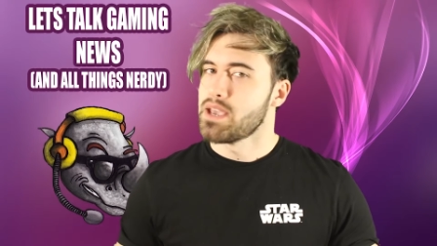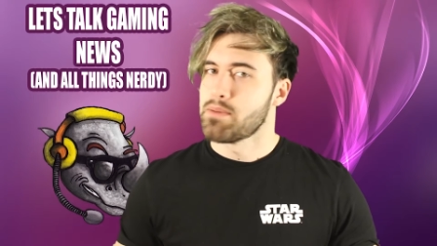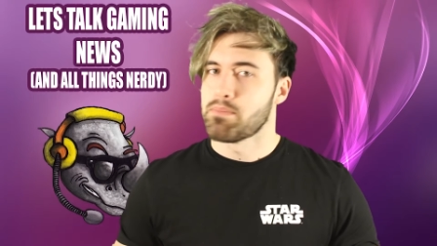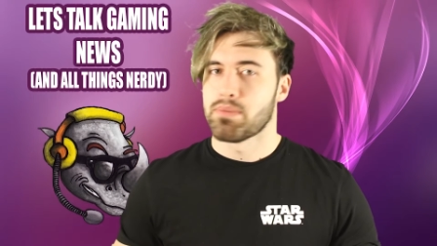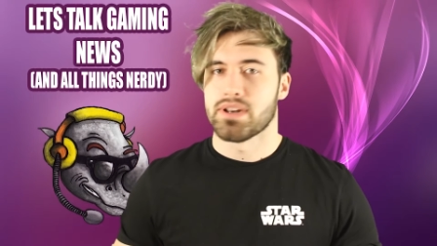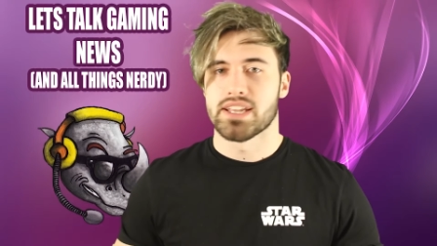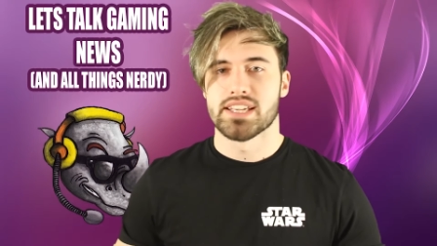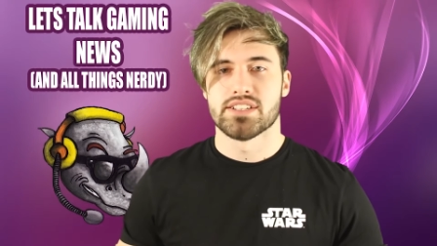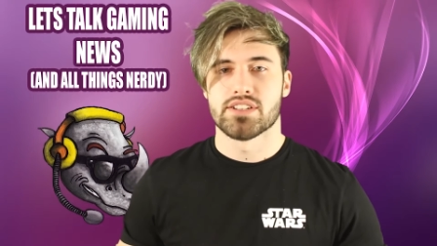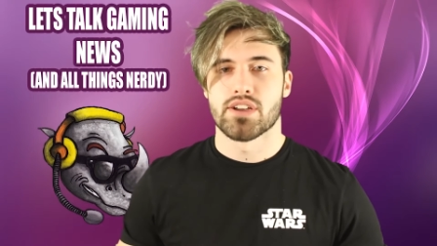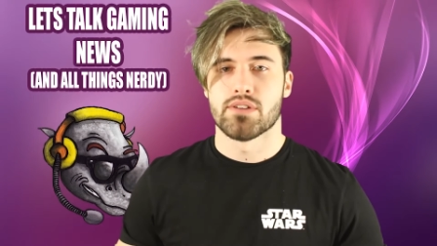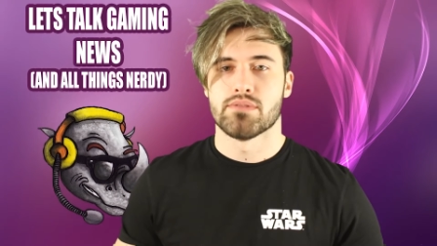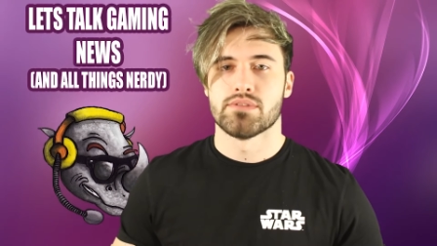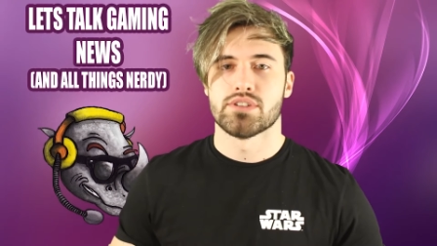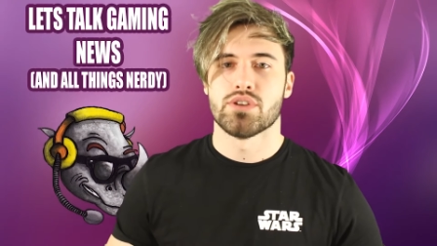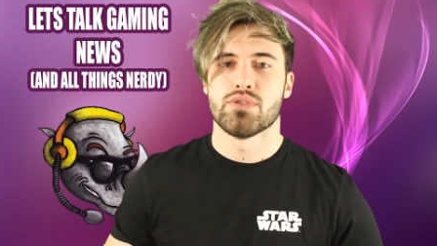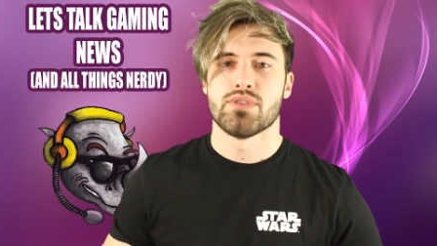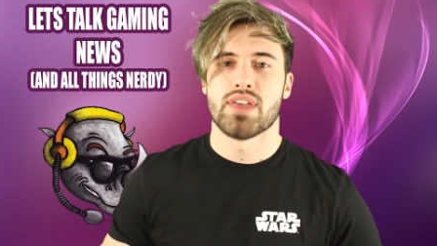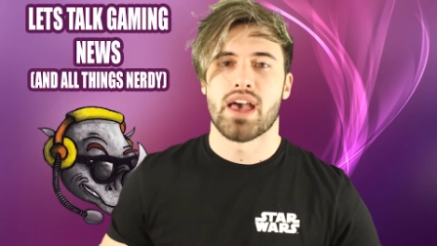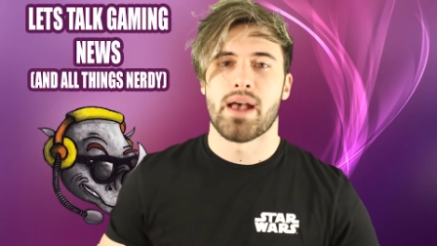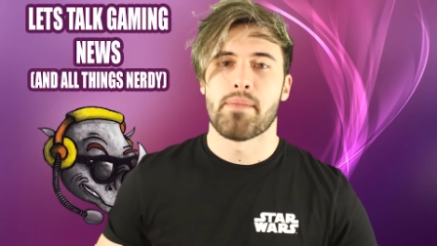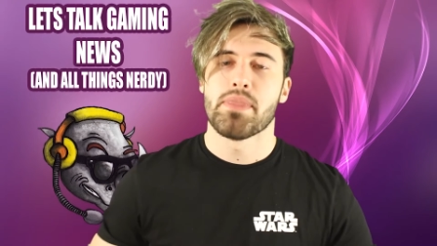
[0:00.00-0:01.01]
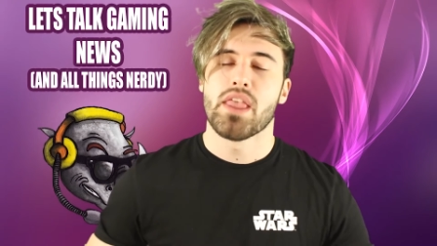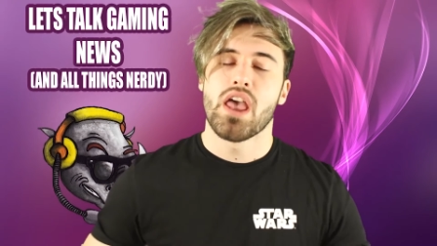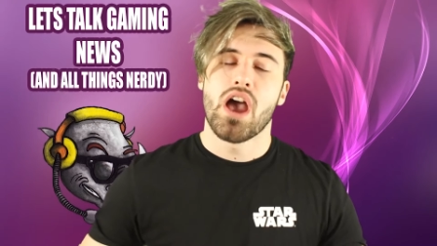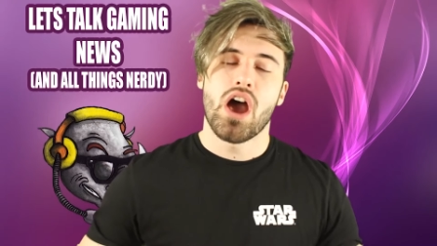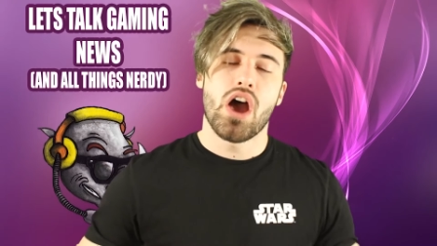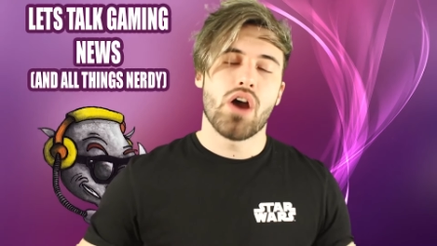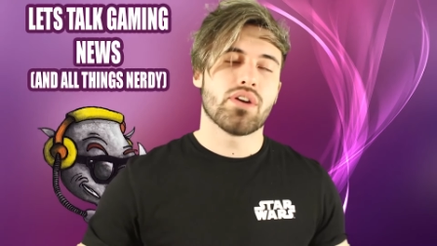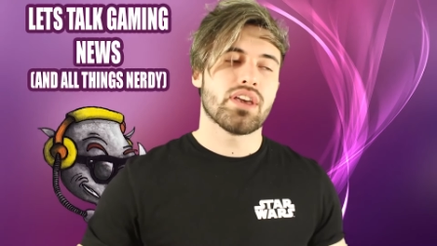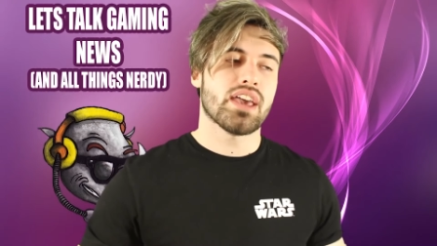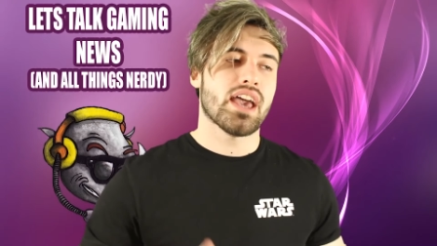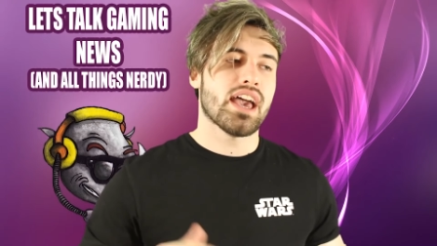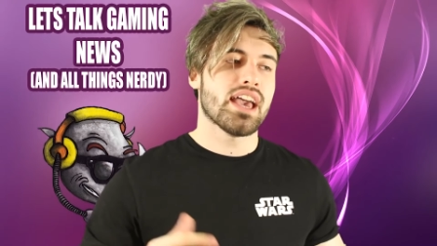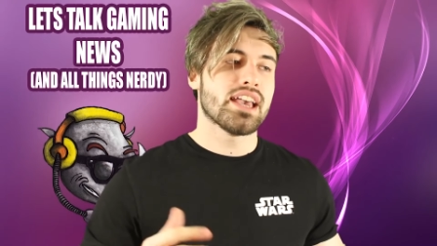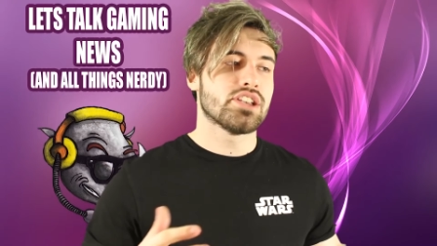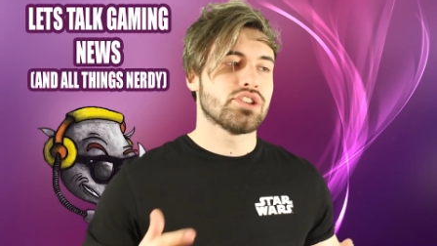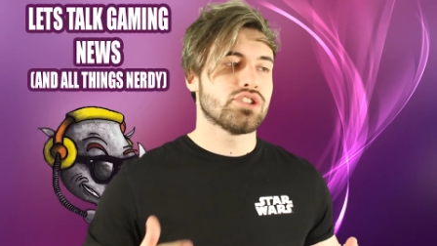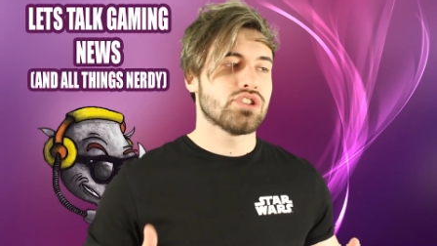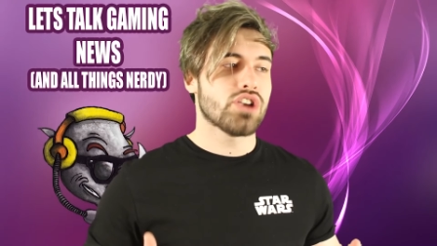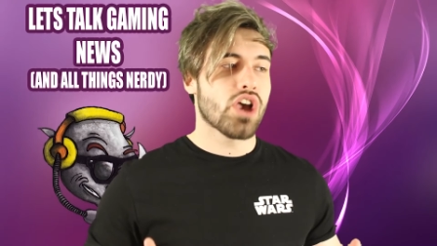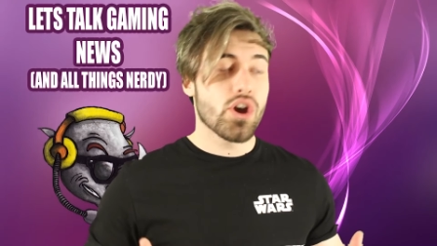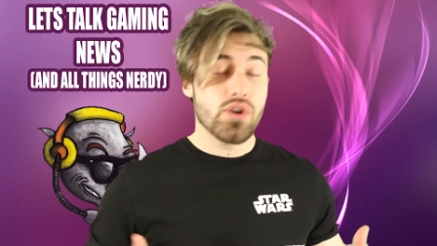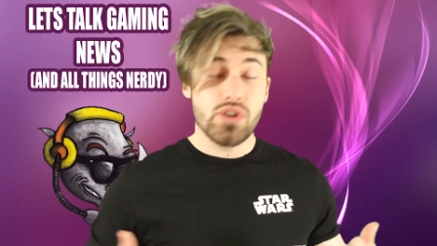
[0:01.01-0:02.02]
Please don't do that. Okay,
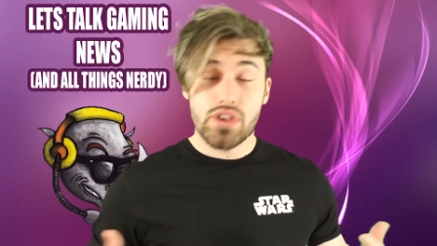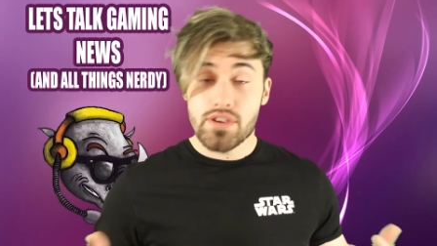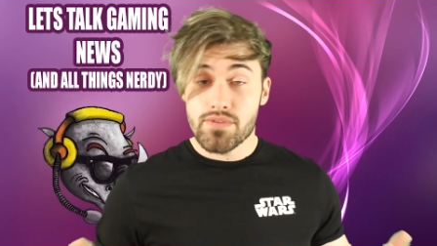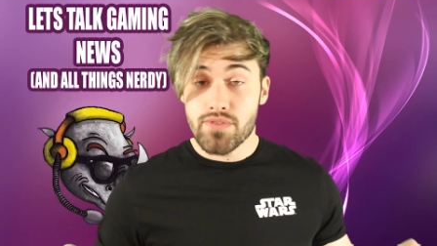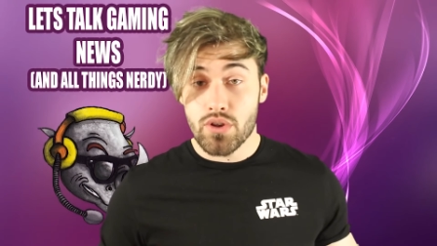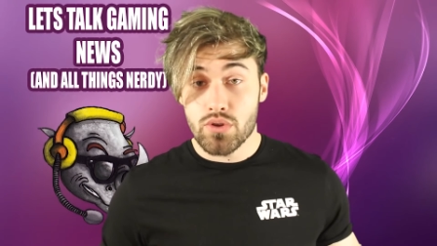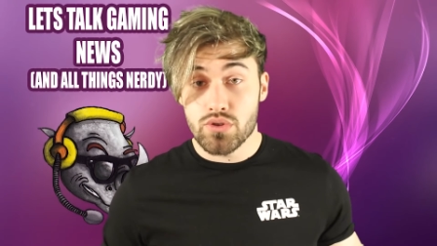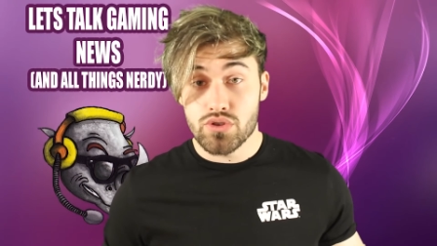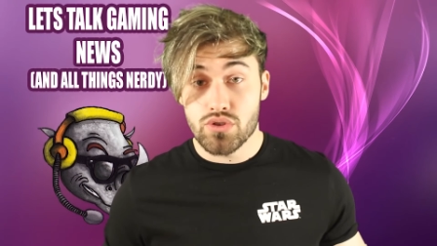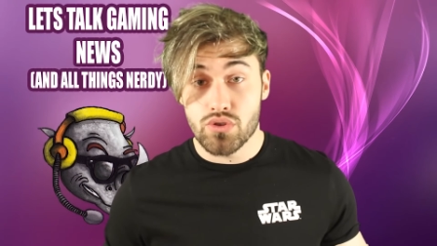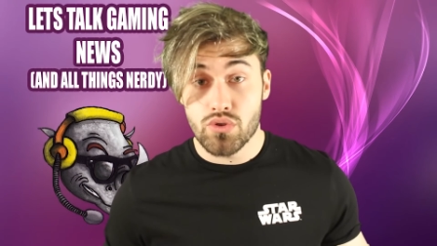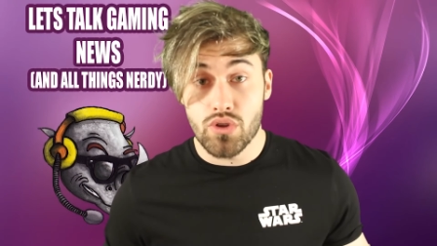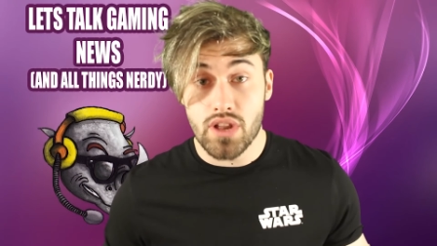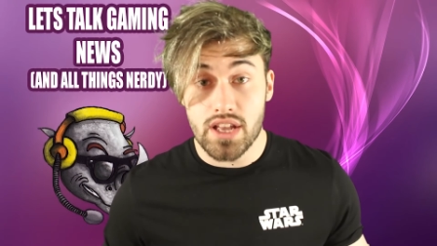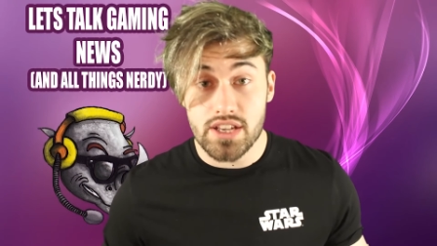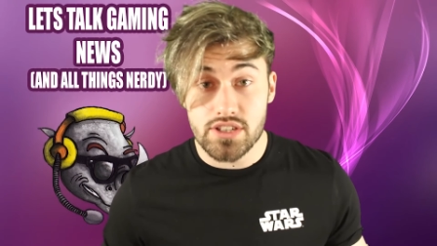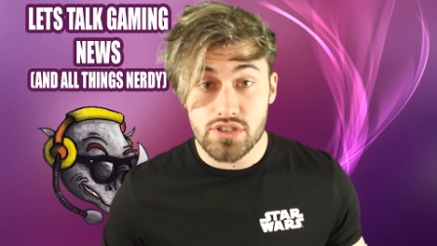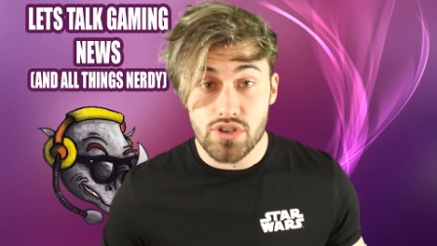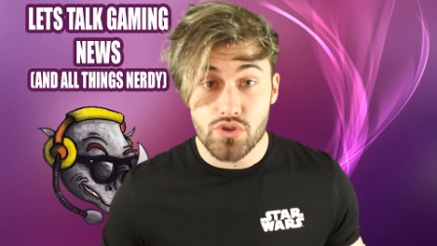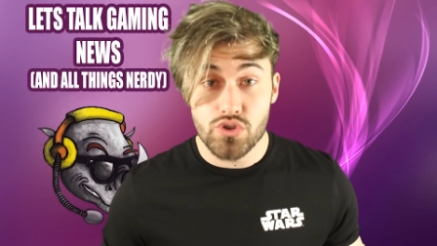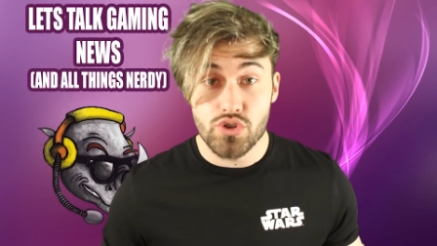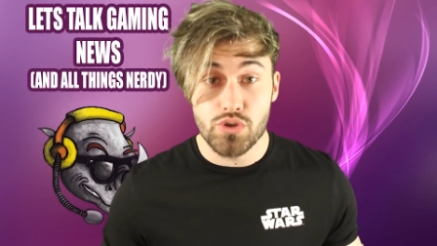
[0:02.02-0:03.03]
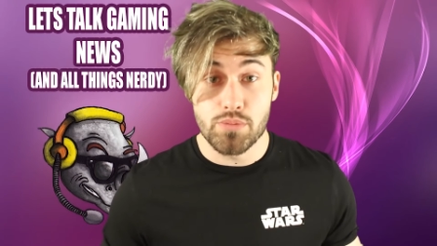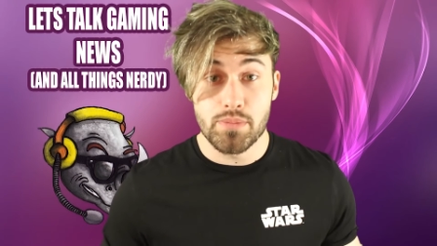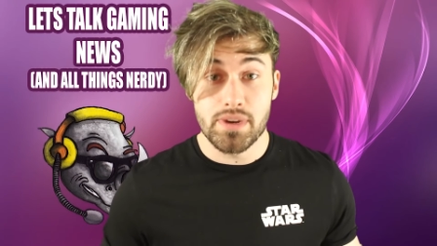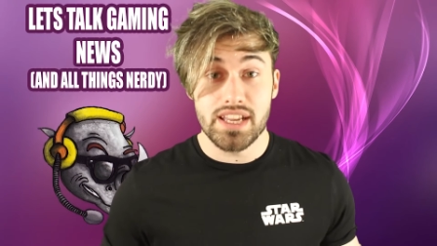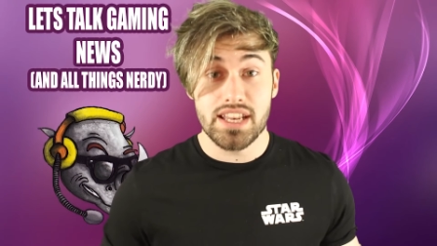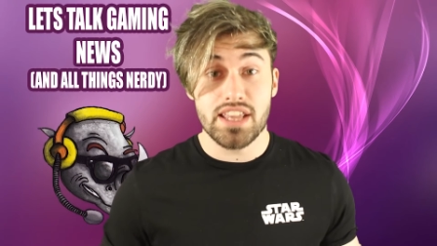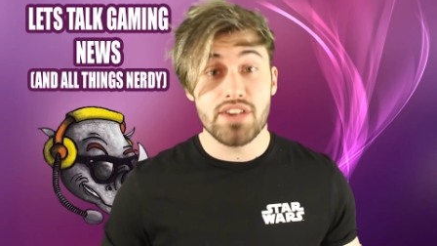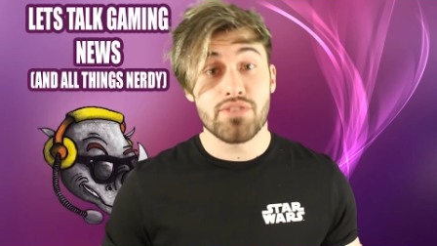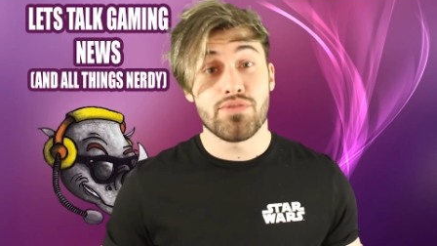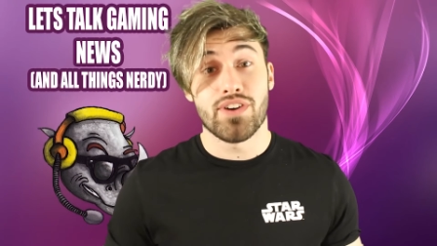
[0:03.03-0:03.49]
so you can follow us on all our social media.